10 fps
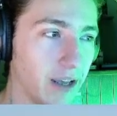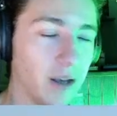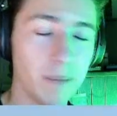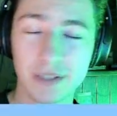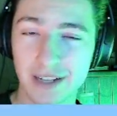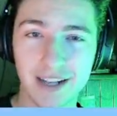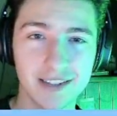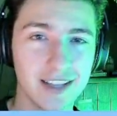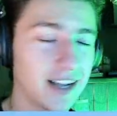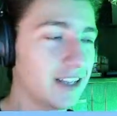Besides
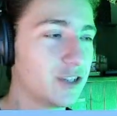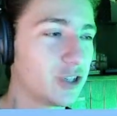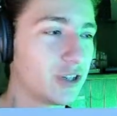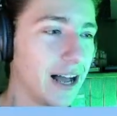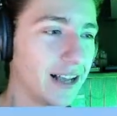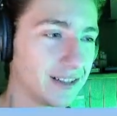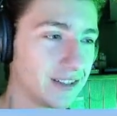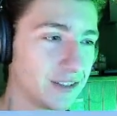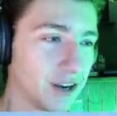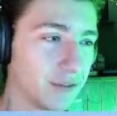that, each class
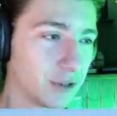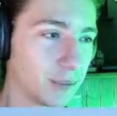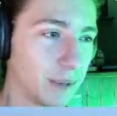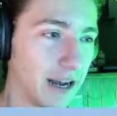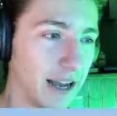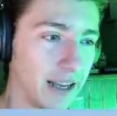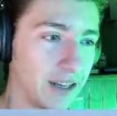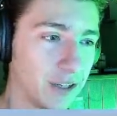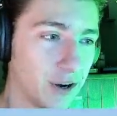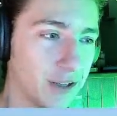is governed by
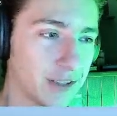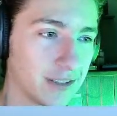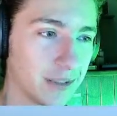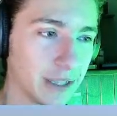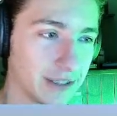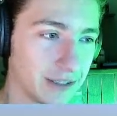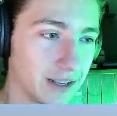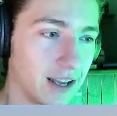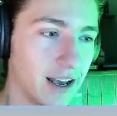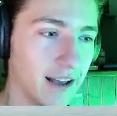cost limits,
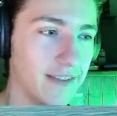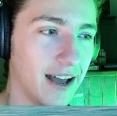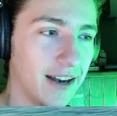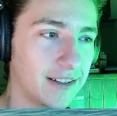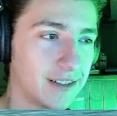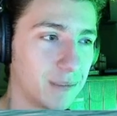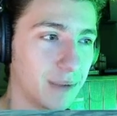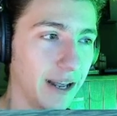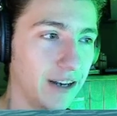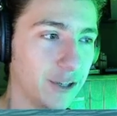and that is the
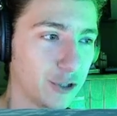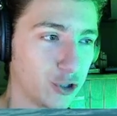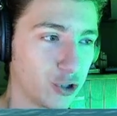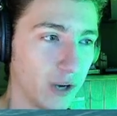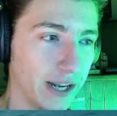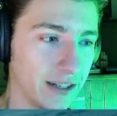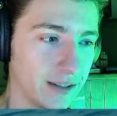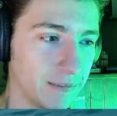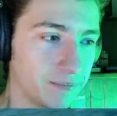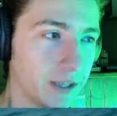main constraint.
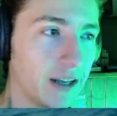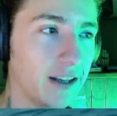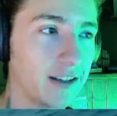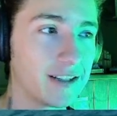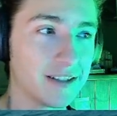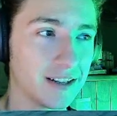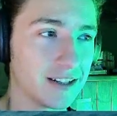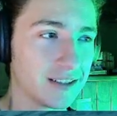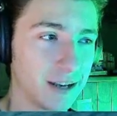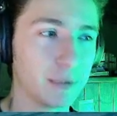This is an
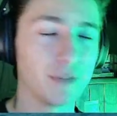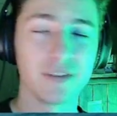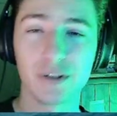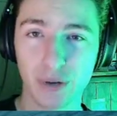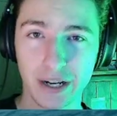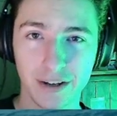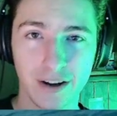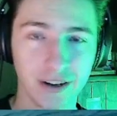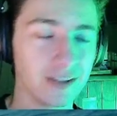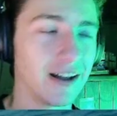example of the
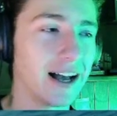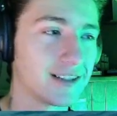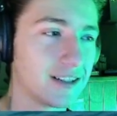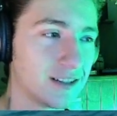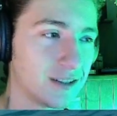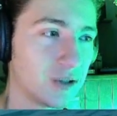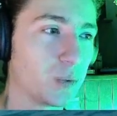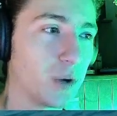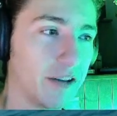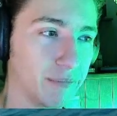Dreadnought class. This is the
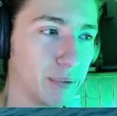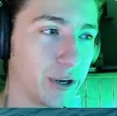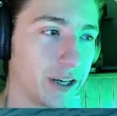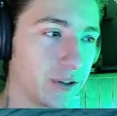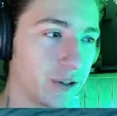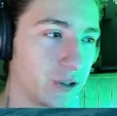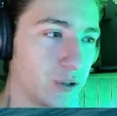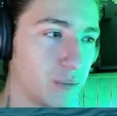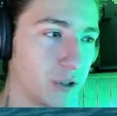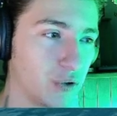Wave Breaker, the
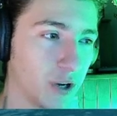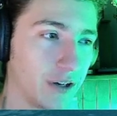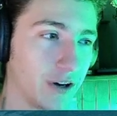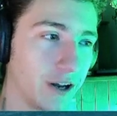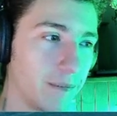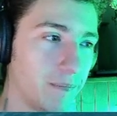human Dreadnought.